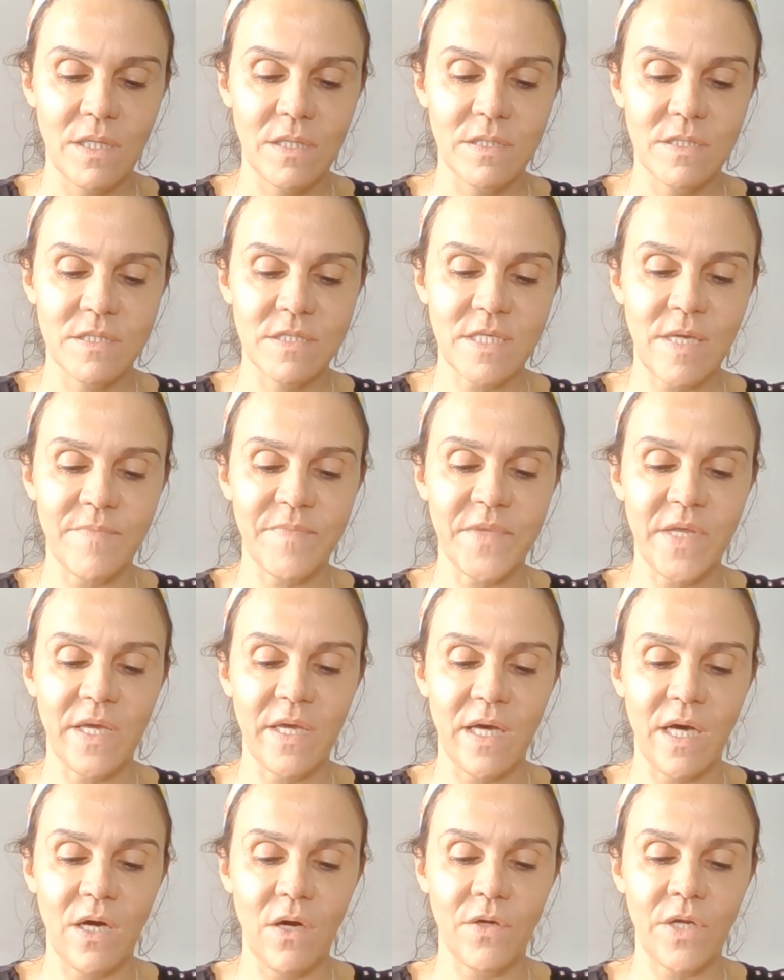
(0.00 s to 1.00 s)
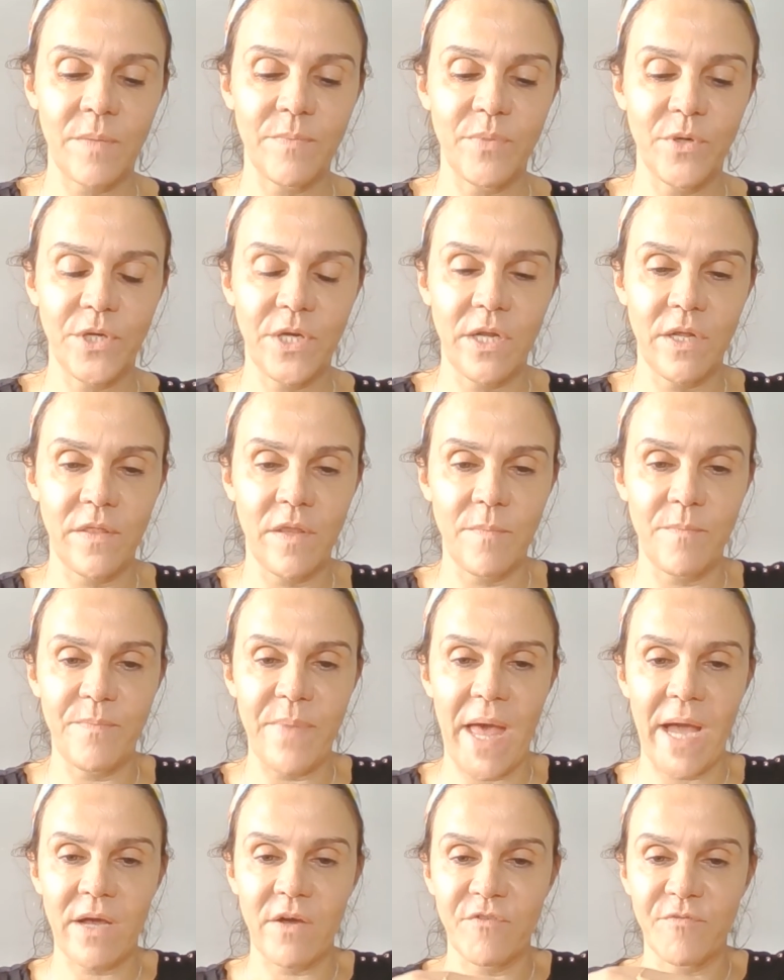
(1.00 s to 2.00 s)
something out. I put it on the
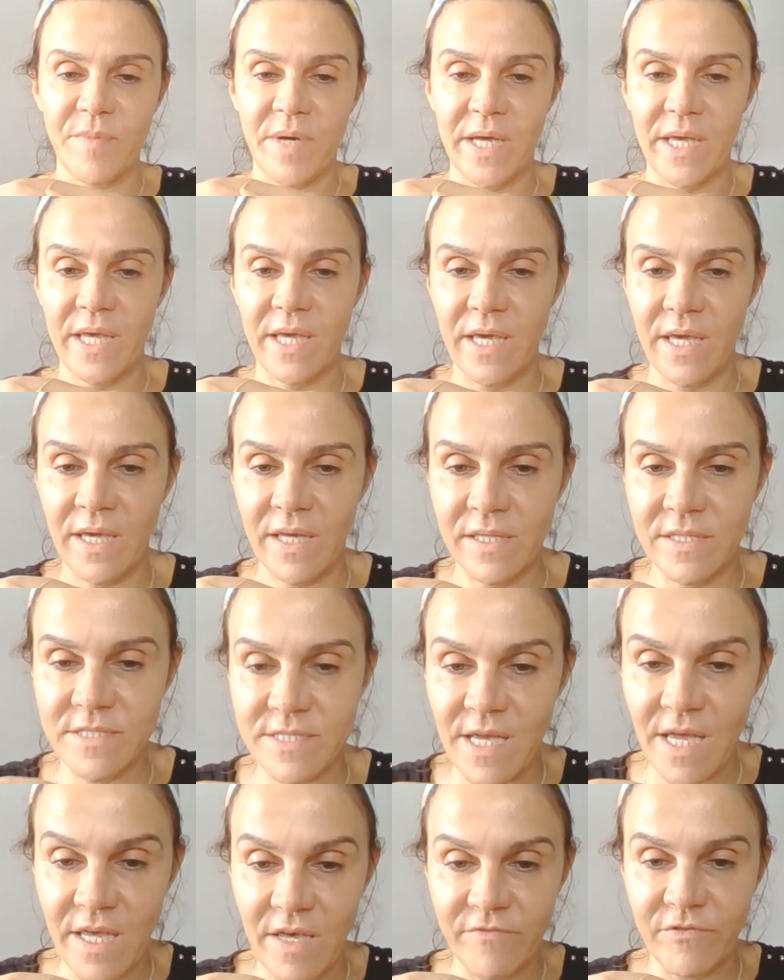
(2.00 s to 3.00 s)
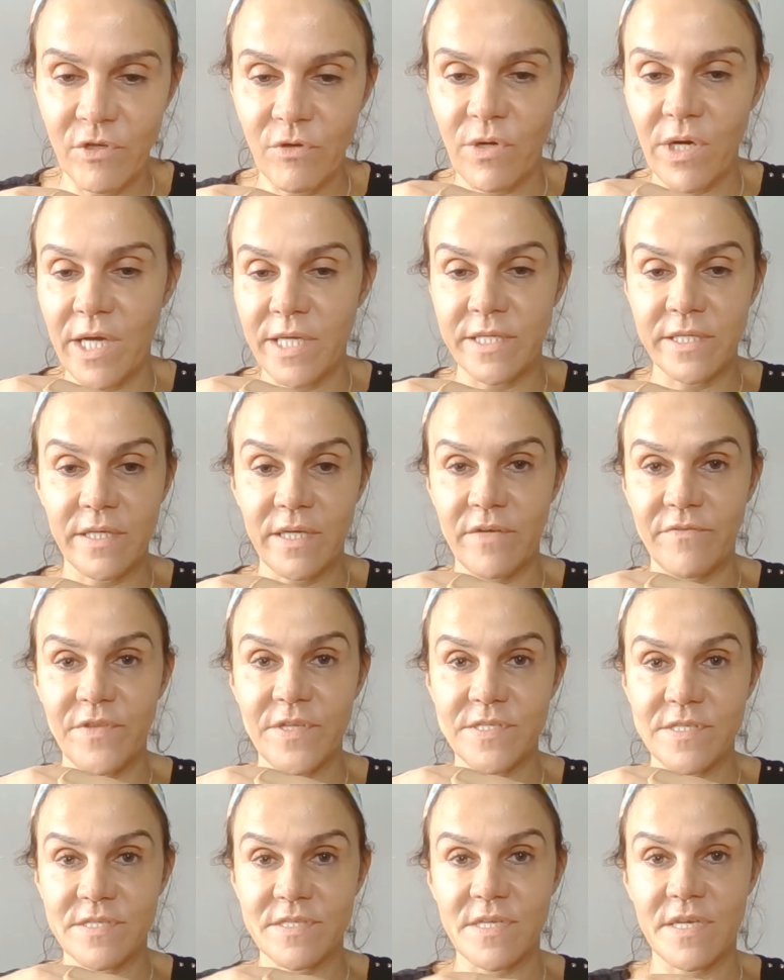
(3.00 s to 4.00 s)
back of my hands. I have no idea if
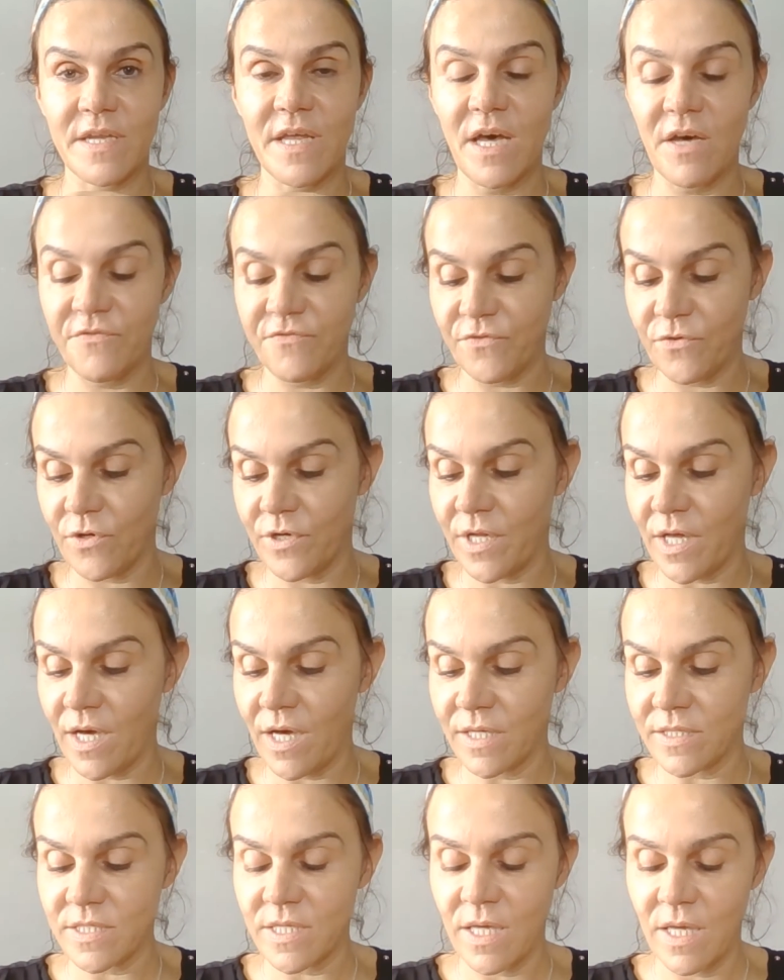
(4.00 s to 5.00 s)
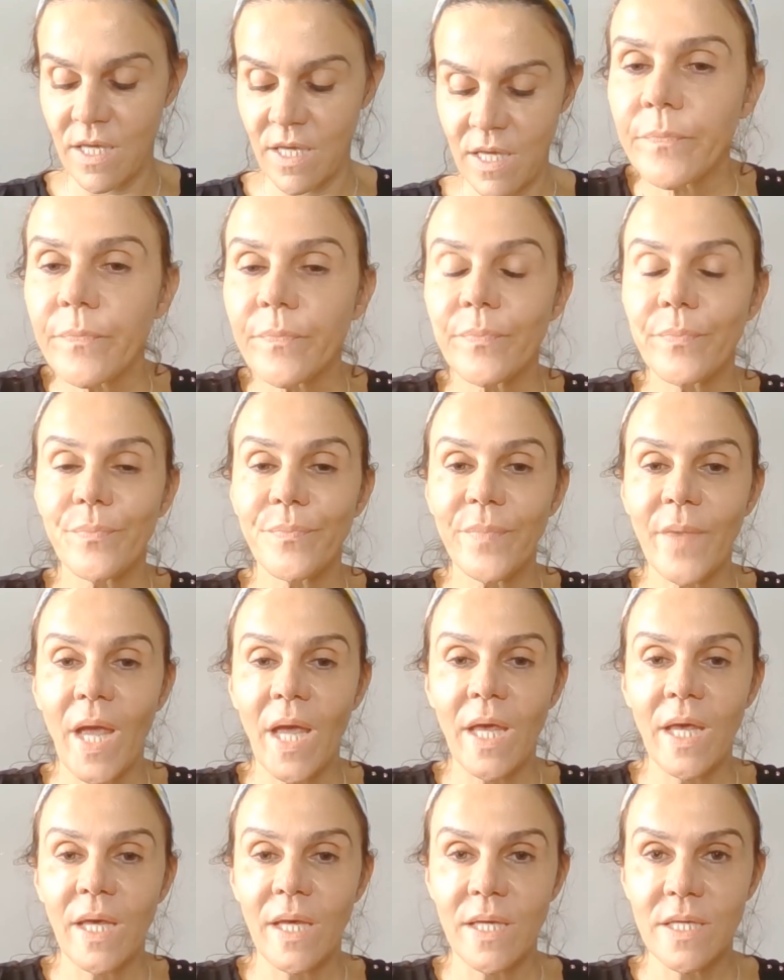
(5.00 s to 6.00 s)
this is enough or not.
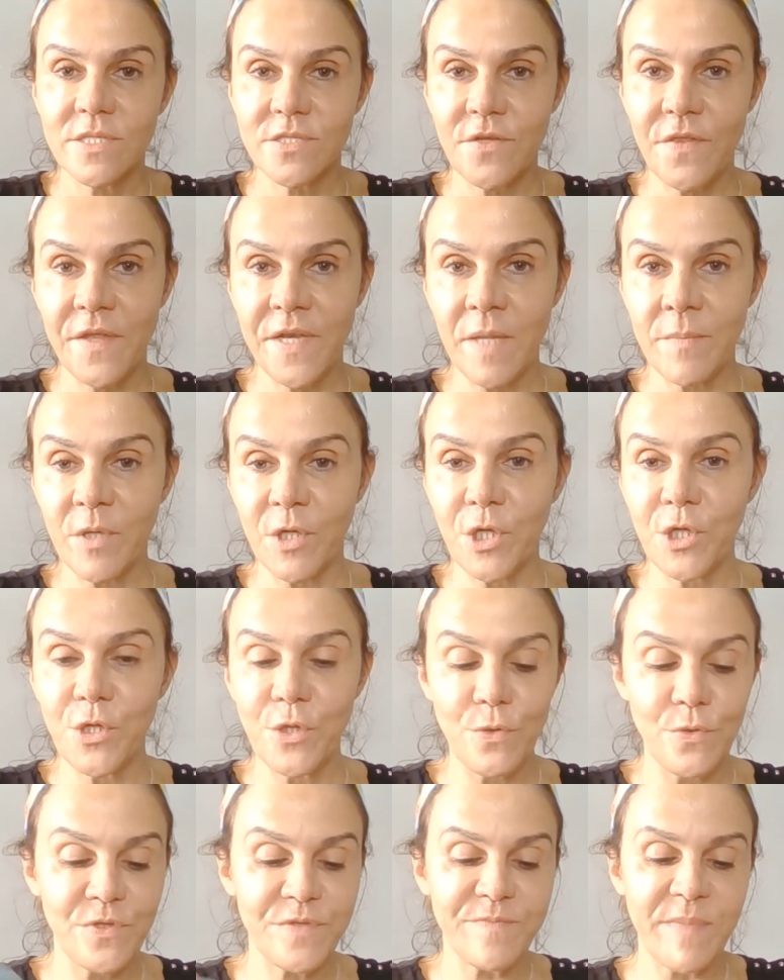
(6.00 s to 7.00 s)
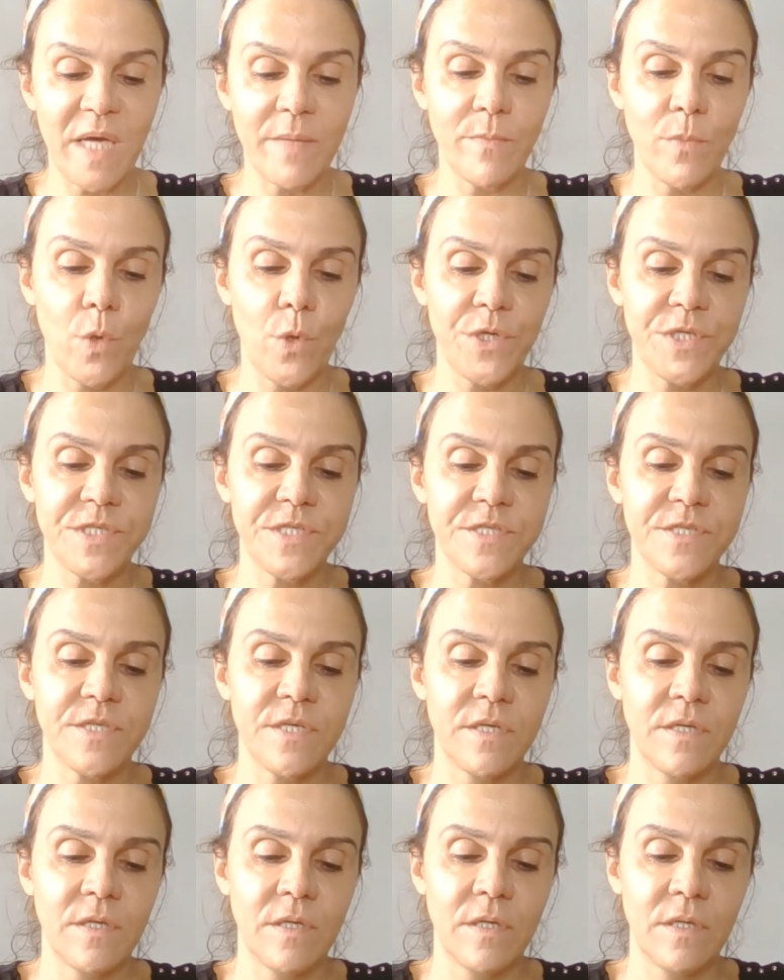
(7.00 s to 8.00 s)
So then I'm going to use my
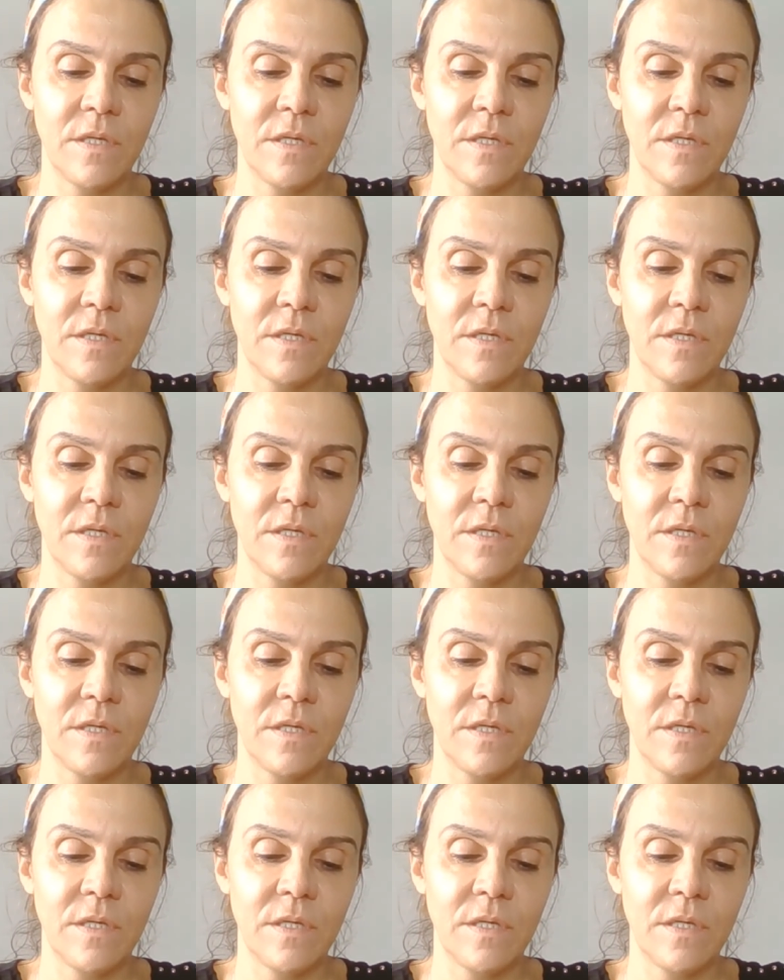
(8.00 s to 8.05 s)
moist